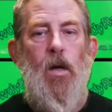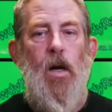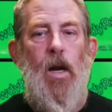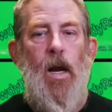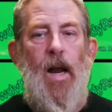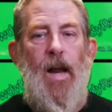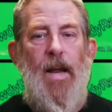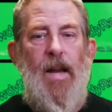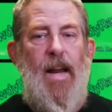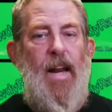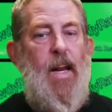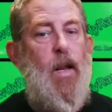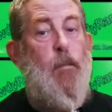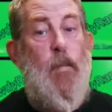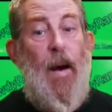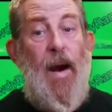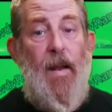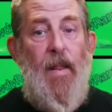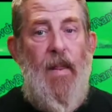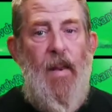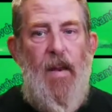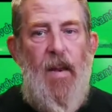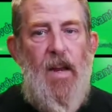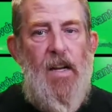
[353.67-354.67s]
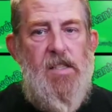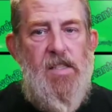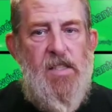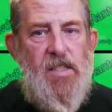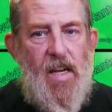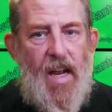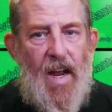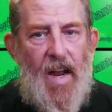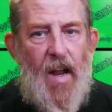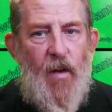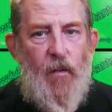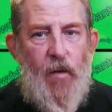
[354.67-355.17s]
and anybody that
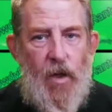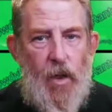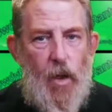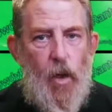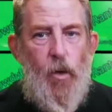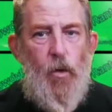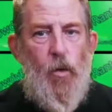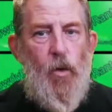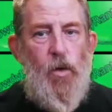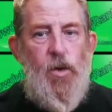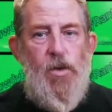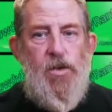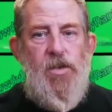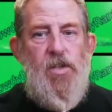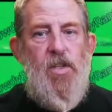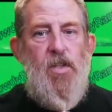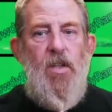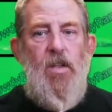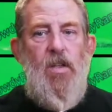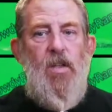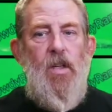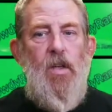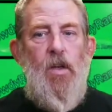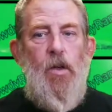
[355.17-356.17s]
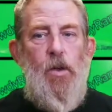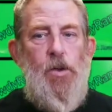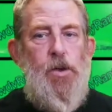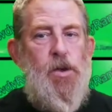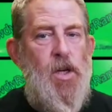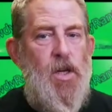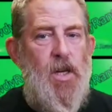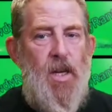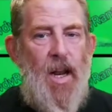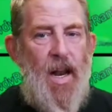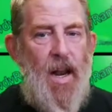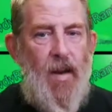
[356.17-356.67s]
doesn't have a uterus
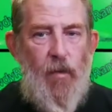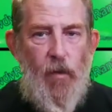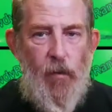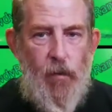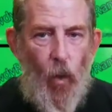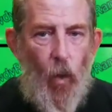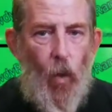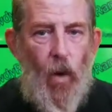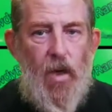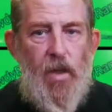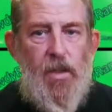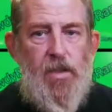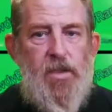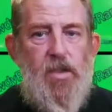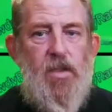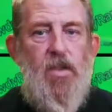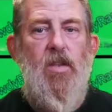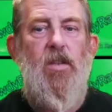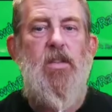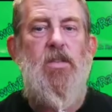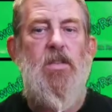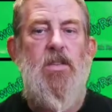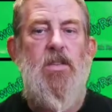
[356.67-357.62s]
shouldn't have a voice.